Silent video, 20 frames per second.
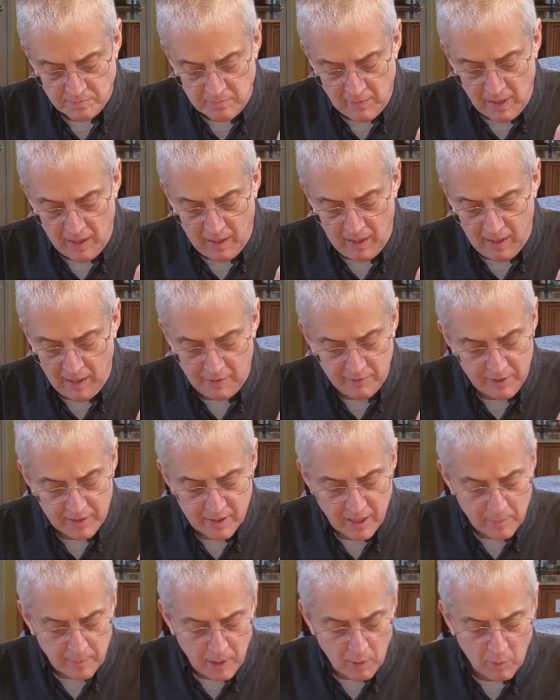And every
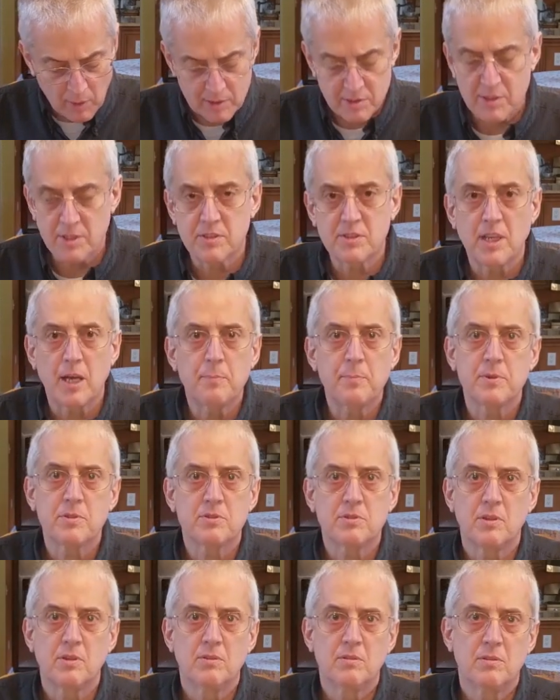time I watch this
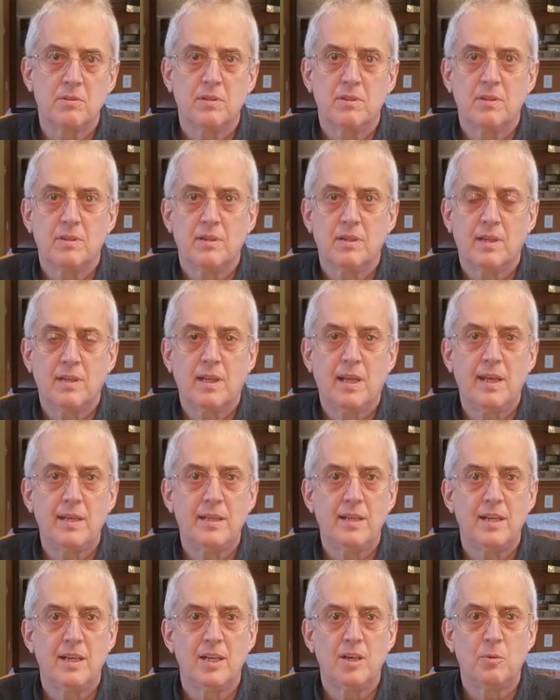episode, I can't
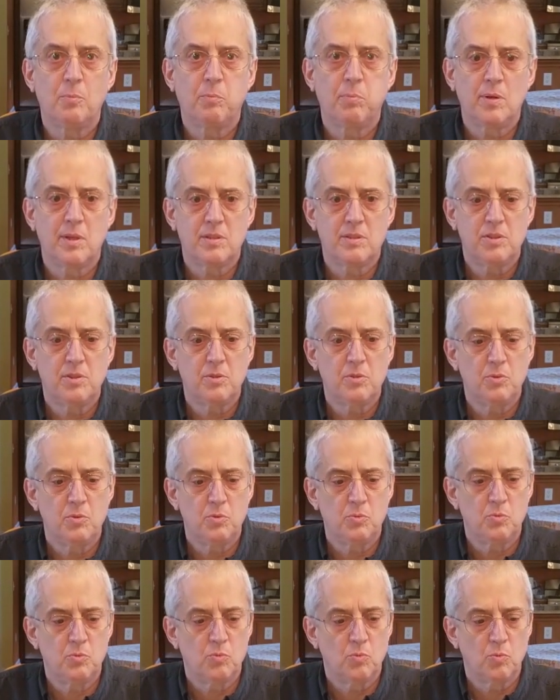help but
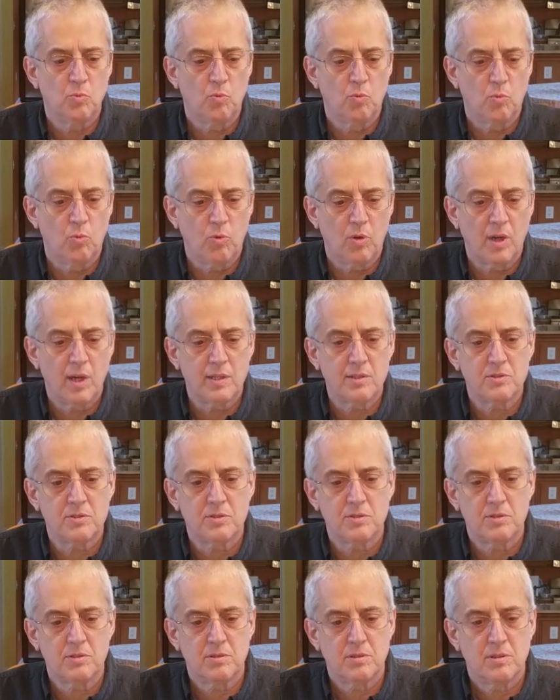to
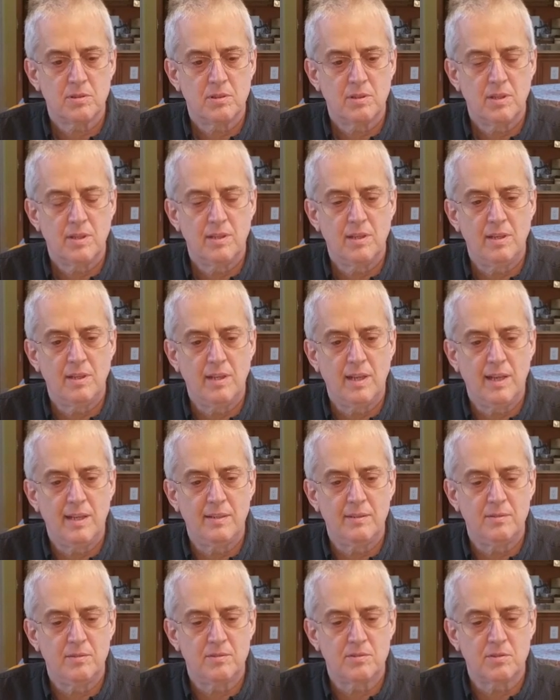watch
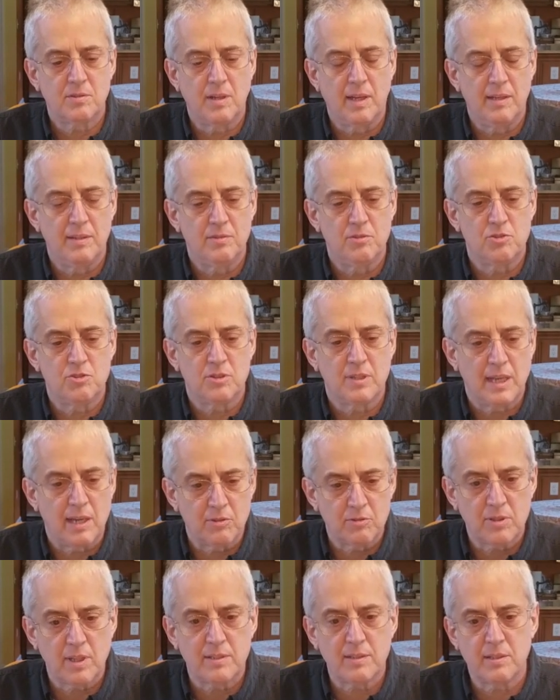and shout
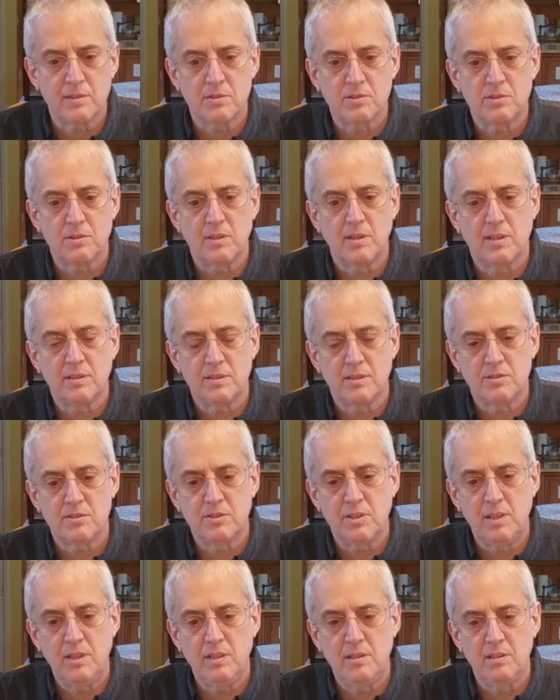at the
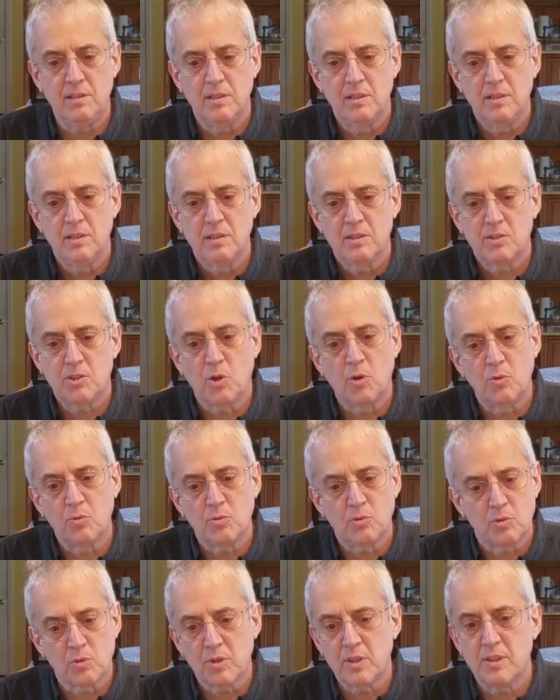scene, "Don't
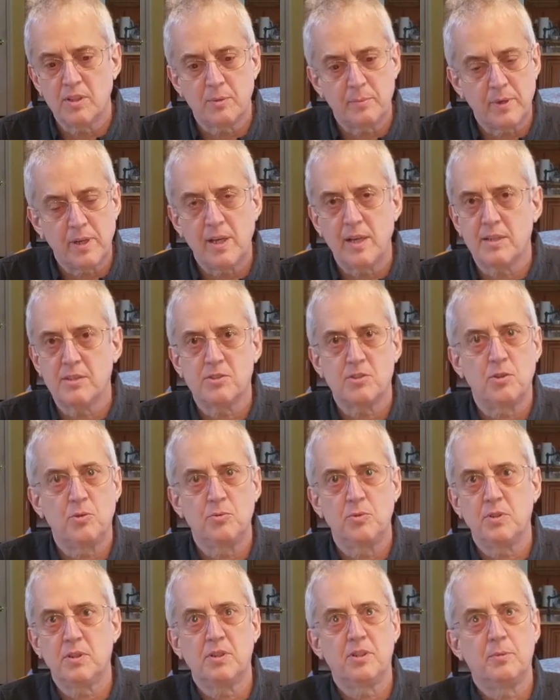look in the box, don't
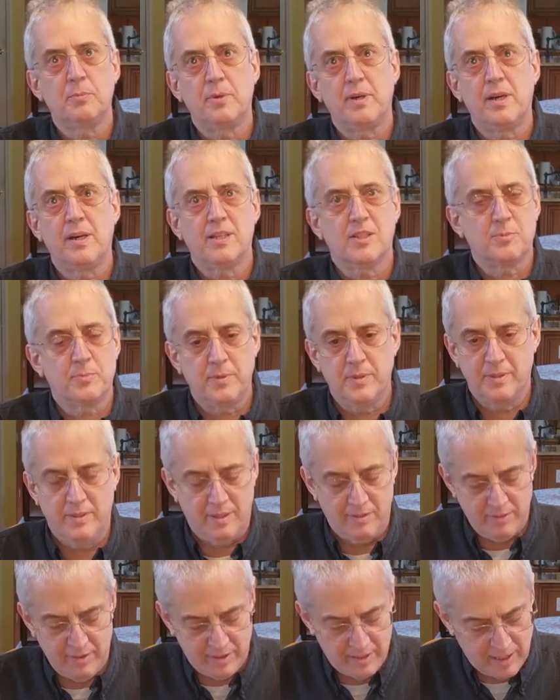look in the box." But
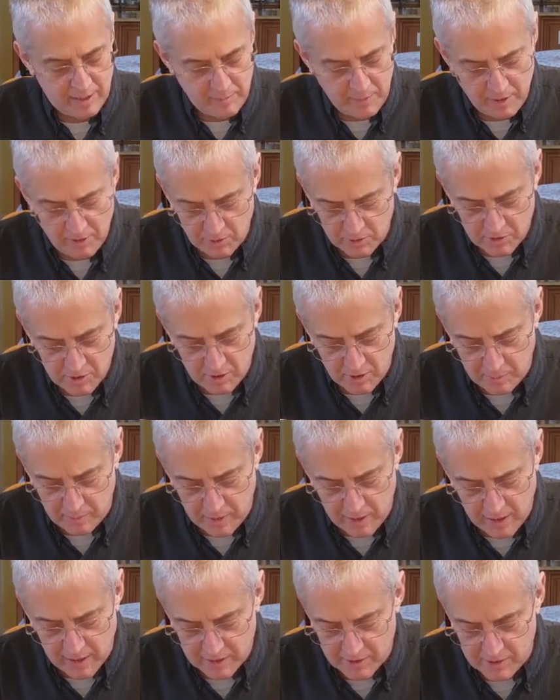every time he looks in the
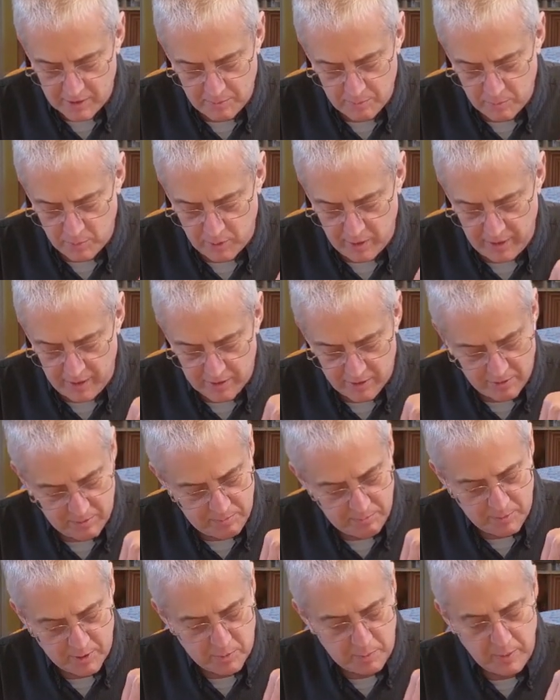box, and boy, it
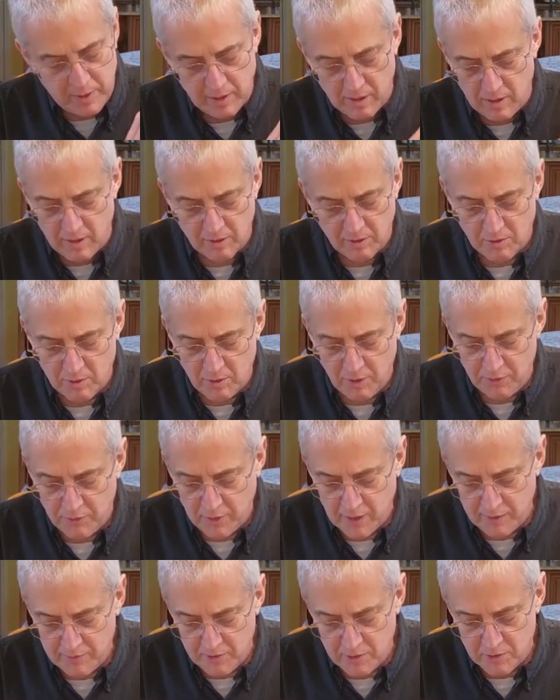must be a long
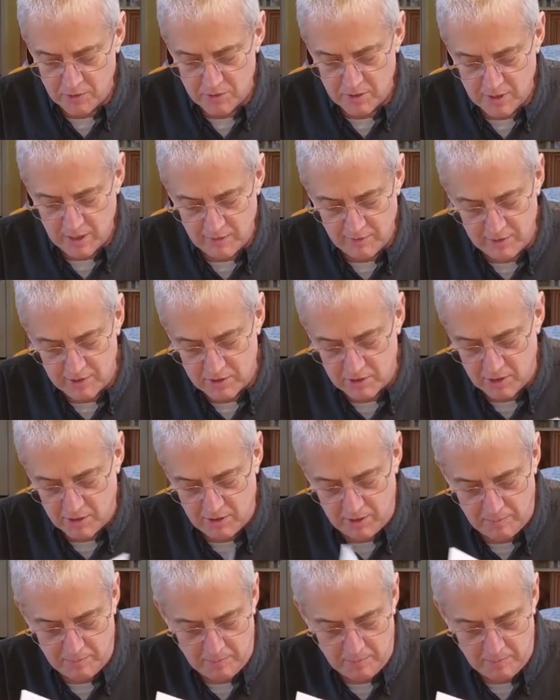35 years, David, sorry.